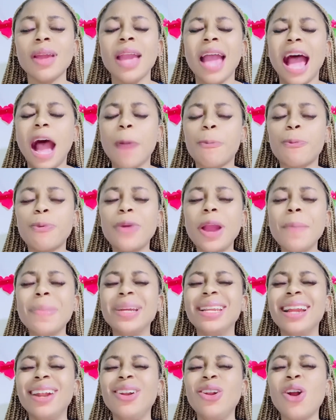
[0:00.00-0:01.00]
I pray
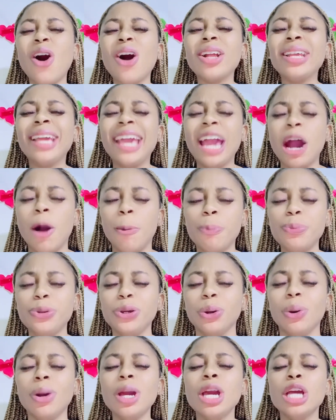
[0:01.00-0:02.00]
may the Lord help
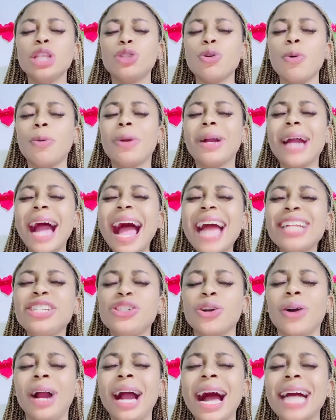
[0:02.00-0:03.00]
you to
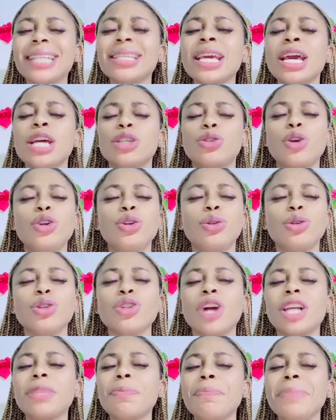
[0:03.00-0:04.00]
guard your heart so you do
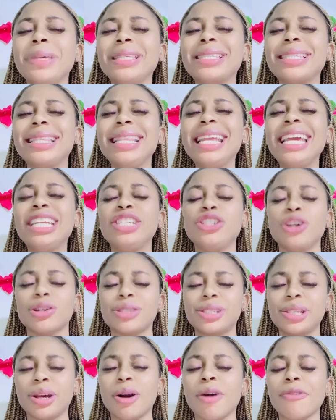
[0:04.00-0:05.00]
not mislead
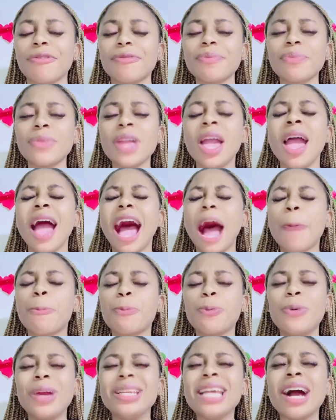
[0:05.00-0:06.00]
yourself. I
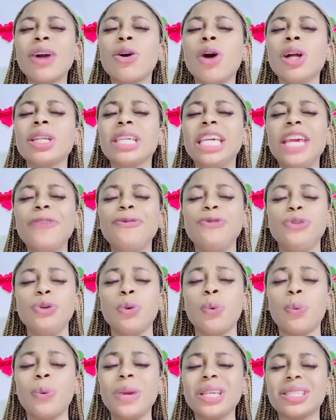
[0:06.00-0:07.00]
pray that God gives
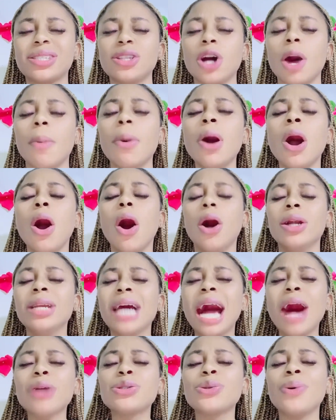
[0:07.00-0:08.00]
you wisdom on
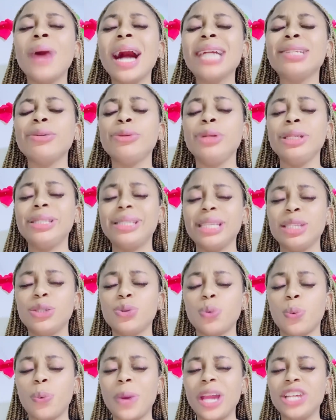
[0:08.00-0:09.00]
how to handle this
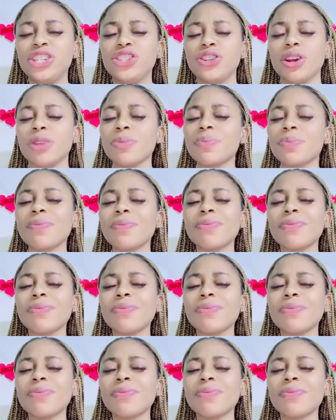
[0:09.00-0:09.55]
situation.